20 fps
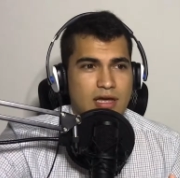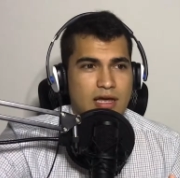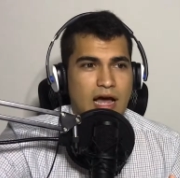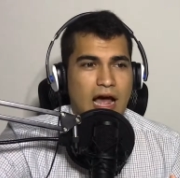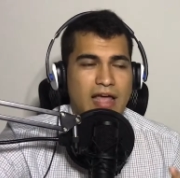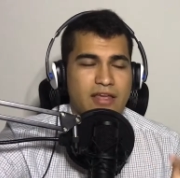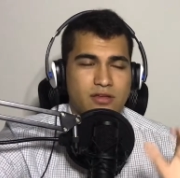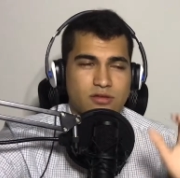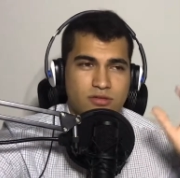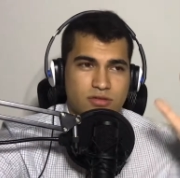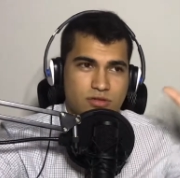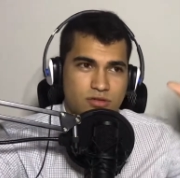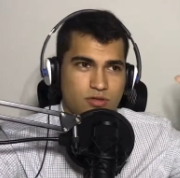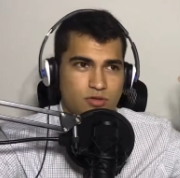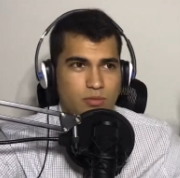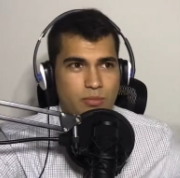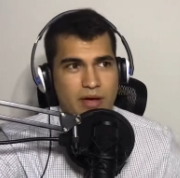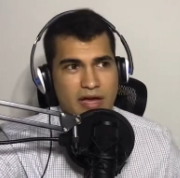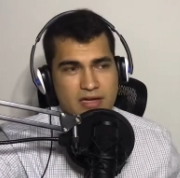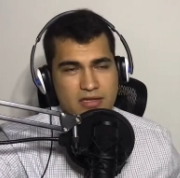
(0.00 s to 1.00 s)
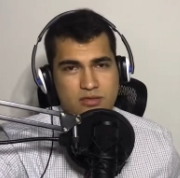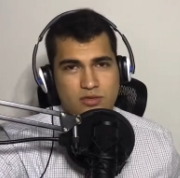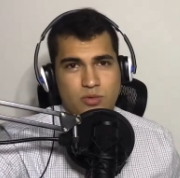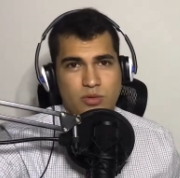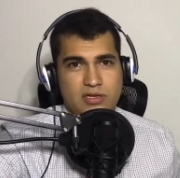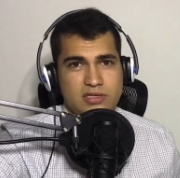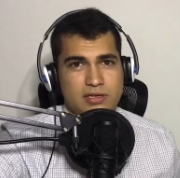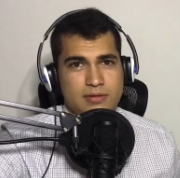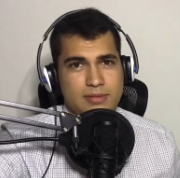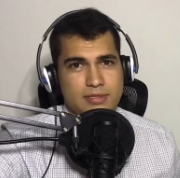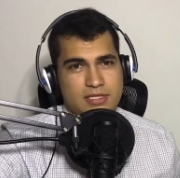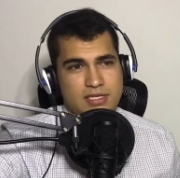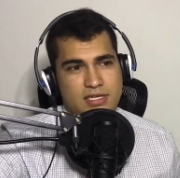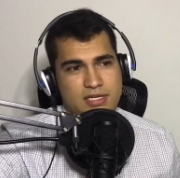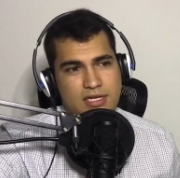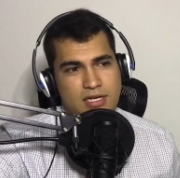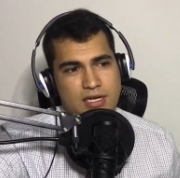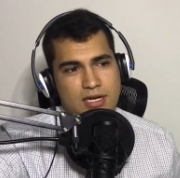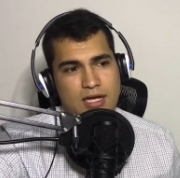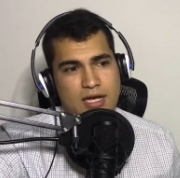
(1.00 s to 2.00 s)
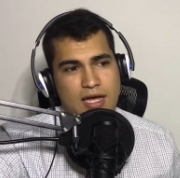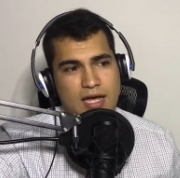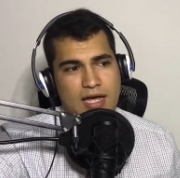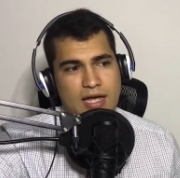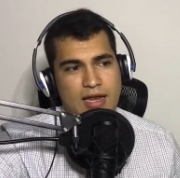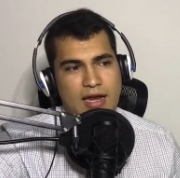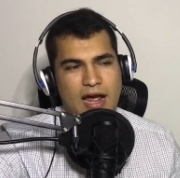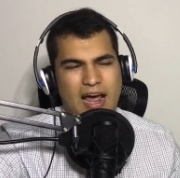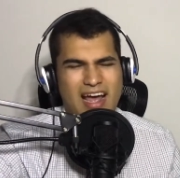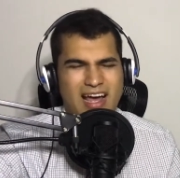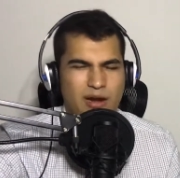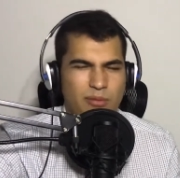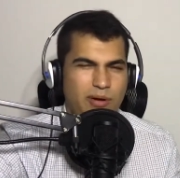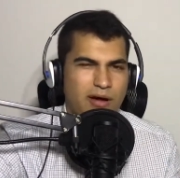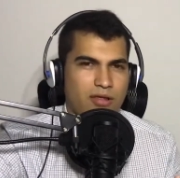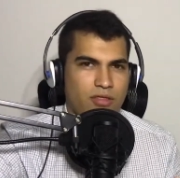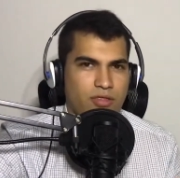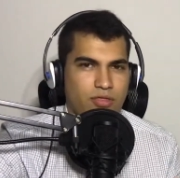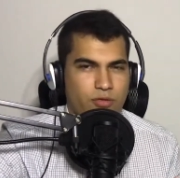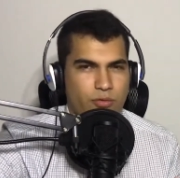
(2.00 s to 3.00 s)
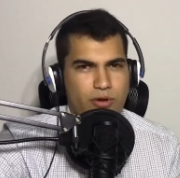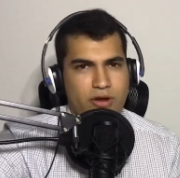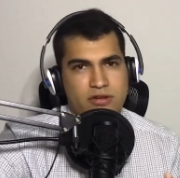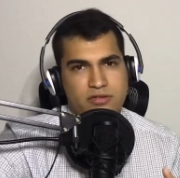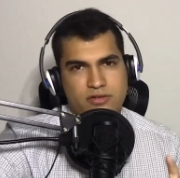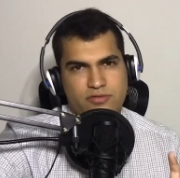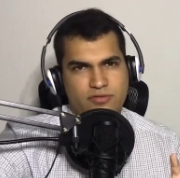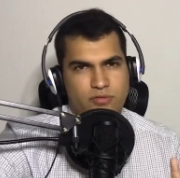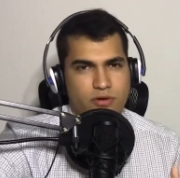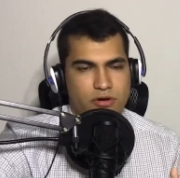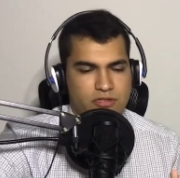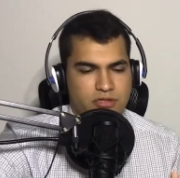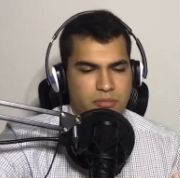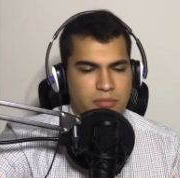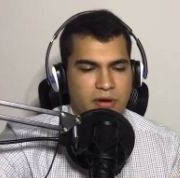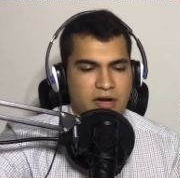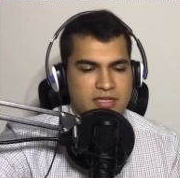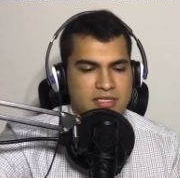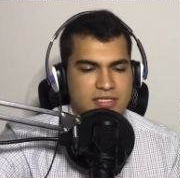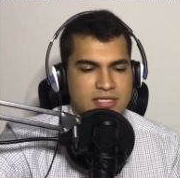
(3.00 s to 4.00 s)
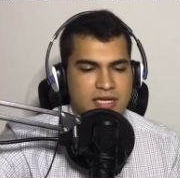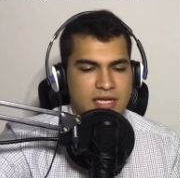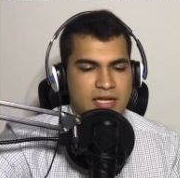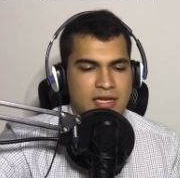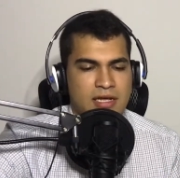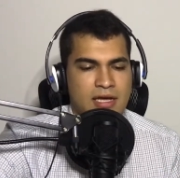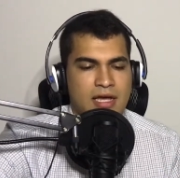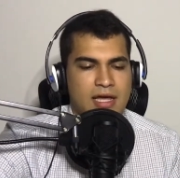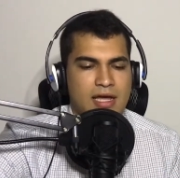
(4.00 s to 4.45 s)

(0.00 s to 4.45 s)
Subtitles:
I used to do it back in 2017, and I had about $300-400 in.